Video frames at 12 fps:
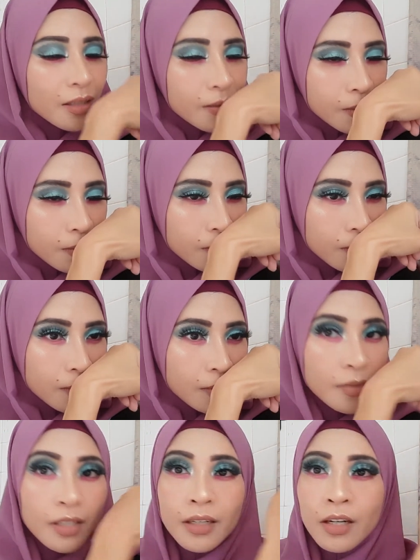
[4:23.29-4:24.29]
guys.
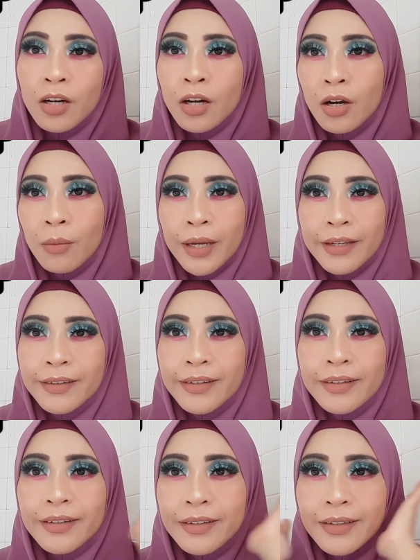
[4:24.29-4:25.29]
Oh my
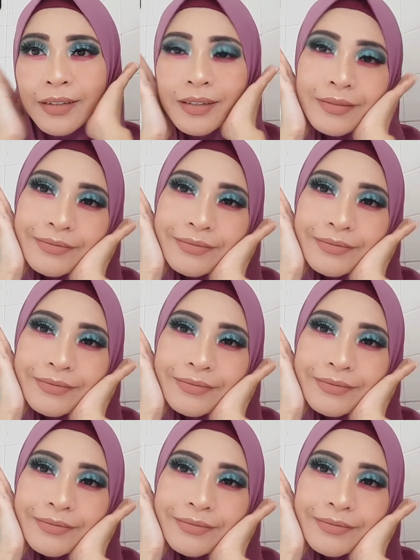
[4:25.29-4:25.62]
god,